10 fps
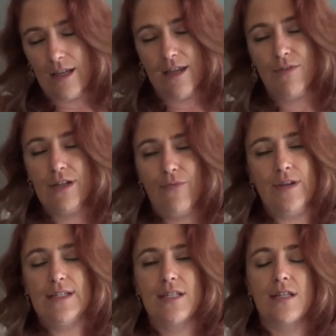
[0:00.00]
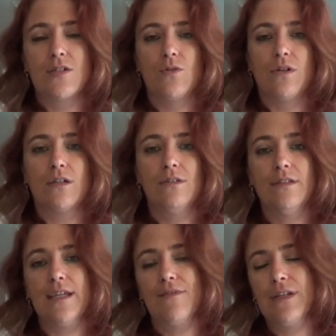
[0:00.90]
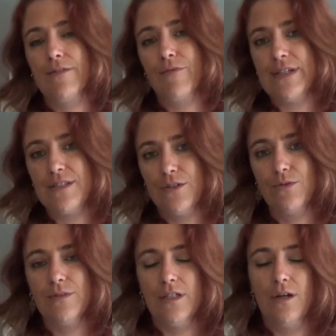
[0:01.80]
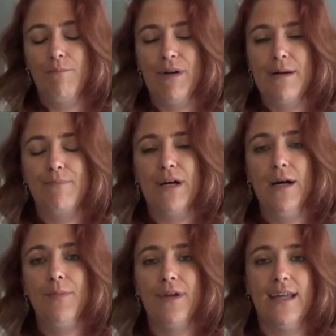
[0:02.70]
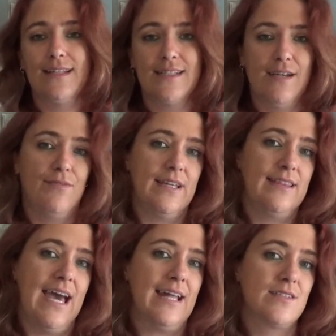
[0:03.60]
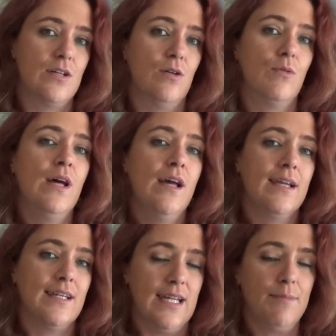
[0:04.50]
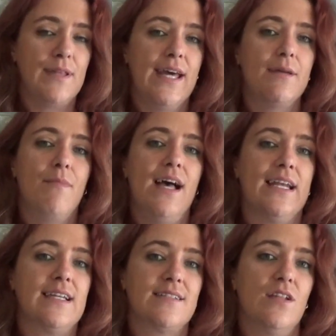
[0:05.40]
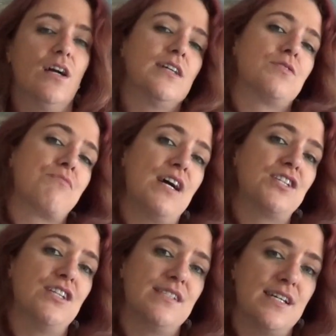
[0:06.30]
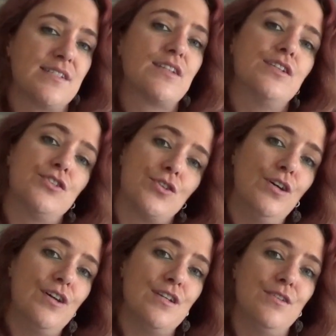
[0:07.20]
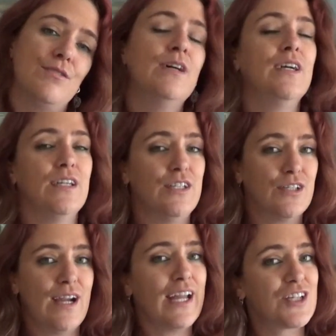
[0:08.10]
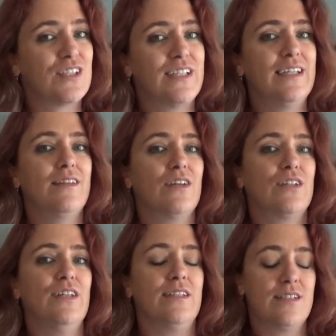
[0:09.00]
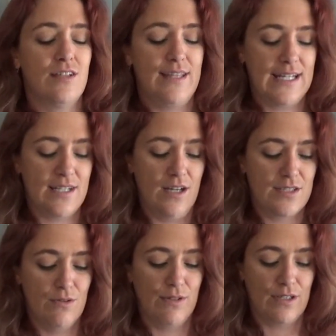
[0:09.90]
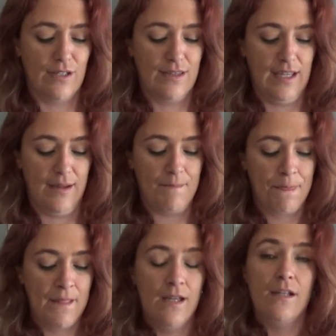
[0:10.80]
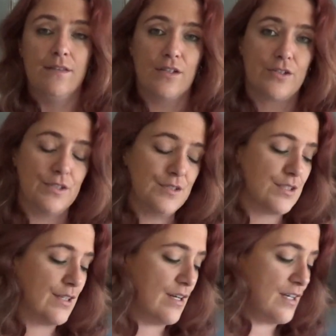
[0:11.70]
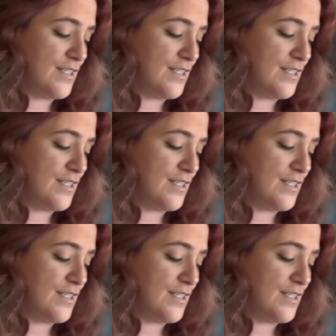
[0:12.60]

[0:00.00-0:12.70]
even if it is historical, even if we do, you know, bump up and stuff like that. So keep that in mind. As long as Russia doesn't control you, you're actually in the good. So that's also a good thing. The cruiser in our